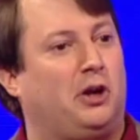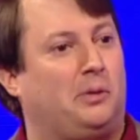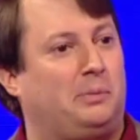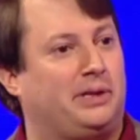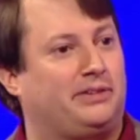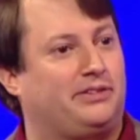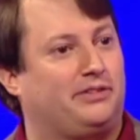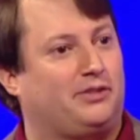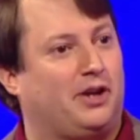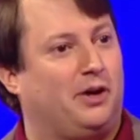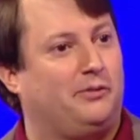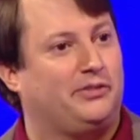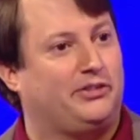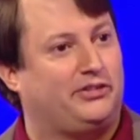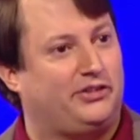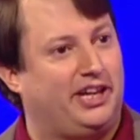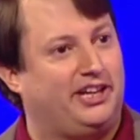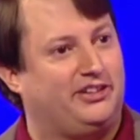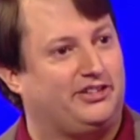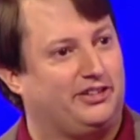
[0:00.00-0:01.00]
topics of
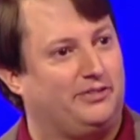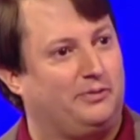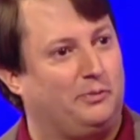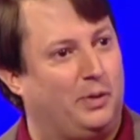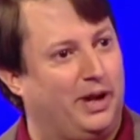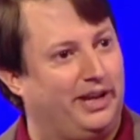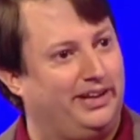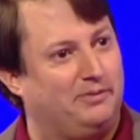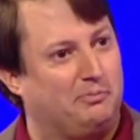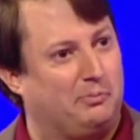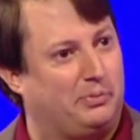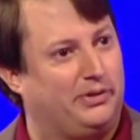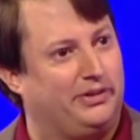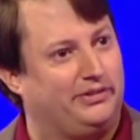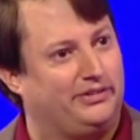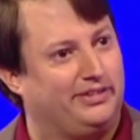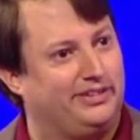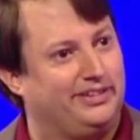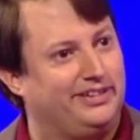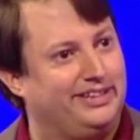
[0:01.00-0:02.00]
conversation when in
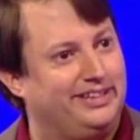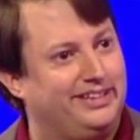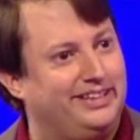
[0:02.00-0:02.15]
prison.